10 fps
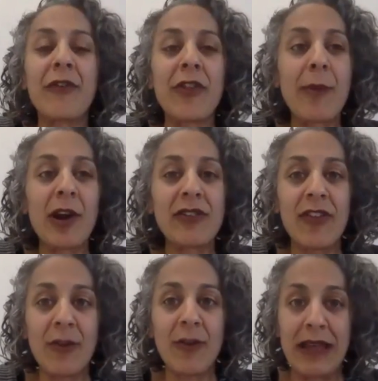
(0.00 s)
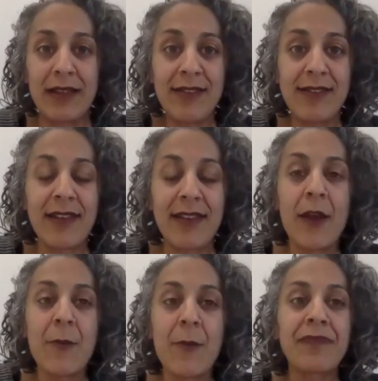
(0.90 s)
for the participants,
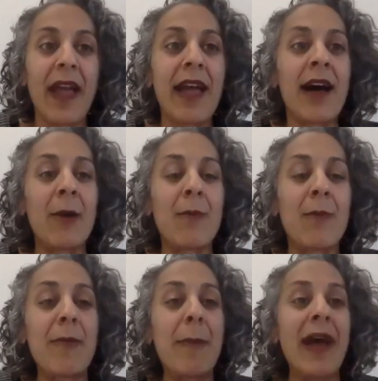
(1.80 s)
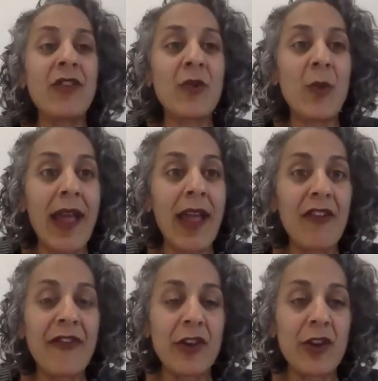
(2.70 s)
the best
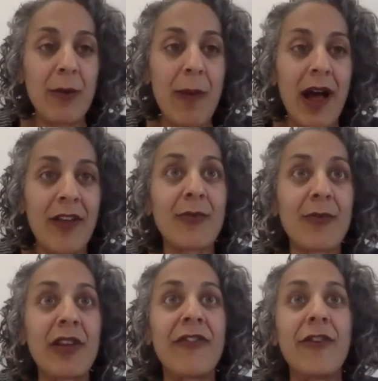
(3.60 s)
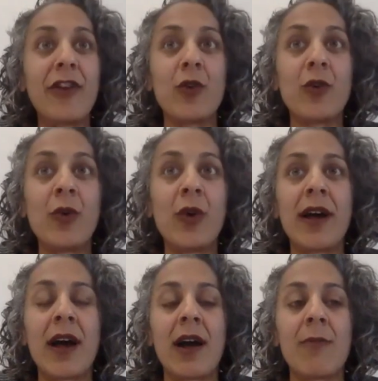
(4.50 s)
way for you to possibly view
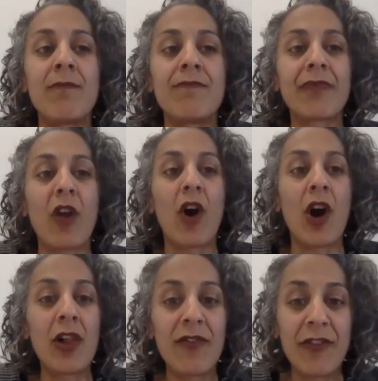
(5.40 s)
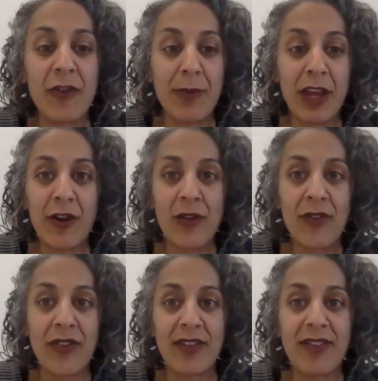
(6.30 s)
all of the
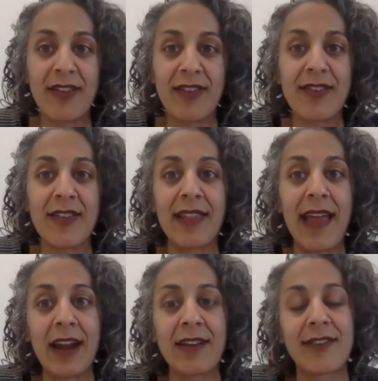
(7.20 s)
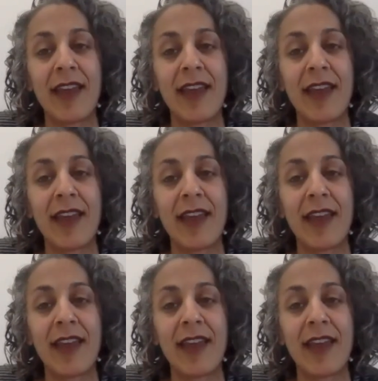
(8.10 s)
speakers is to select